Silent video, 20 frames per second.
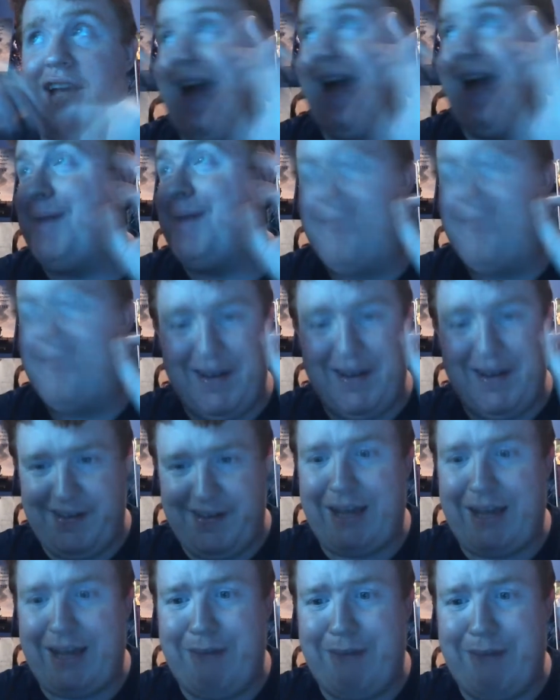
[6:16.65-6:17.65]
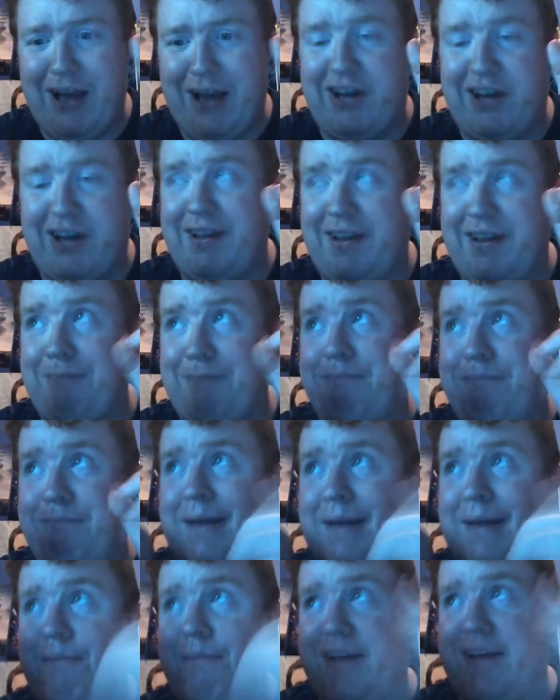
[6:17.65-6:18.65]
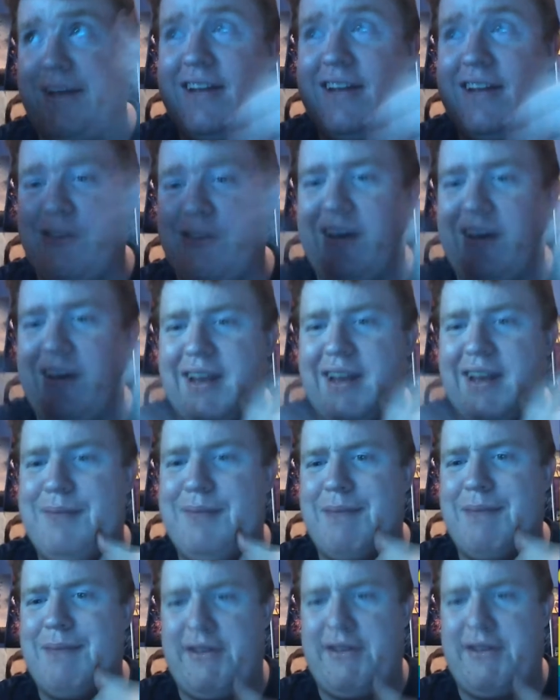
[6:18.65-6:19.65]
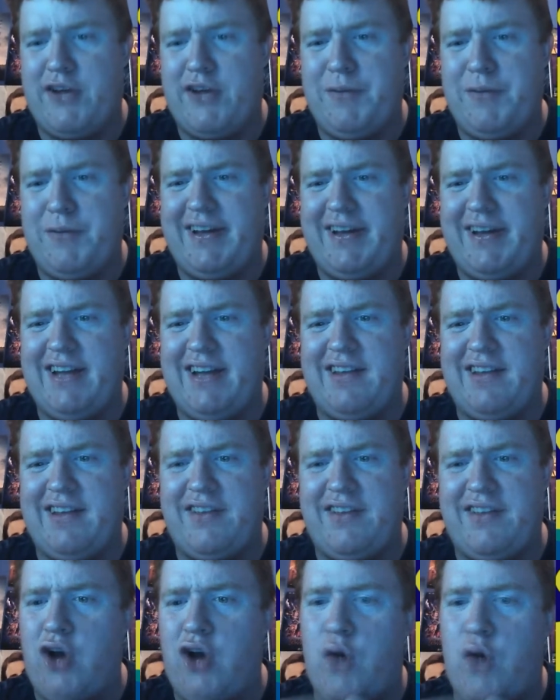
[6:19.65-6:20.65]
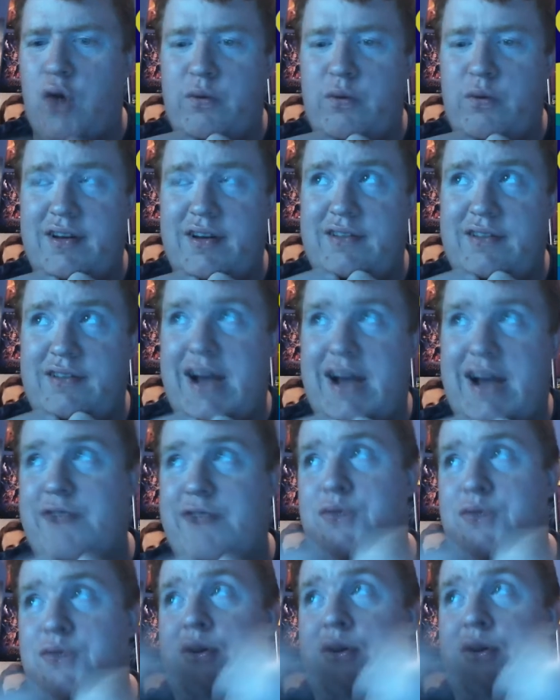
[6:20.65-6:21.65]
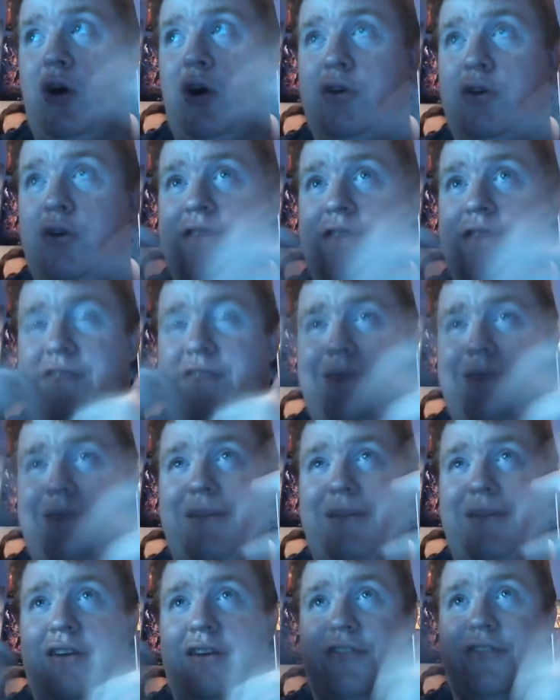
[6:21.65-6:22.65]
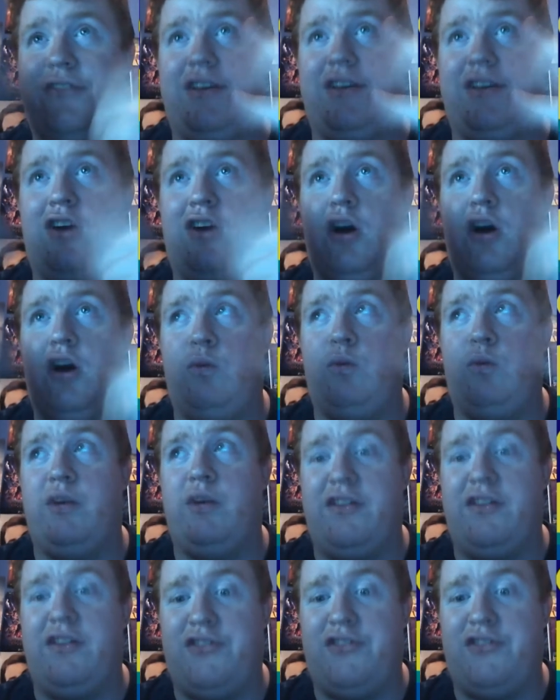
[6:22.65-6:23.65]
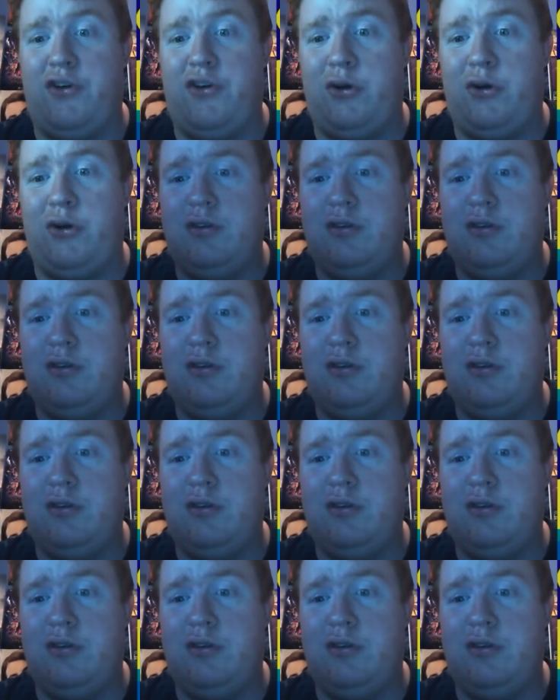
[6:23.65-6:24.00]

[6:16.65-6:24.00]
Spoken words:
I probably have to think about it because I'm planning on doing an update Pixar breaking after I review all the films, and I'll see Onward and Soul.